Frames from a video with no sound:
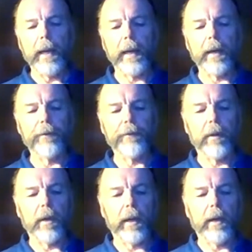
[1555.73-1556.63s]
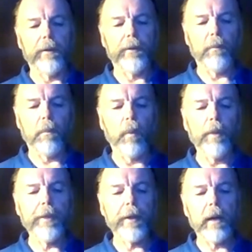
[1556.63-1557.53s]
And, and the
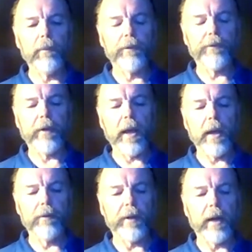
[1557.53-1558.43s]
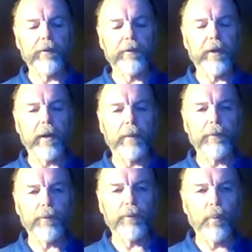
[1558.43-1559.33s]
one thing I would say is that steps
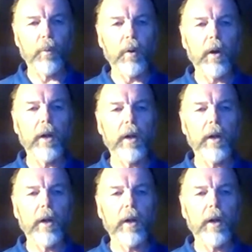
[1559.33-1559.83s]
one, two, and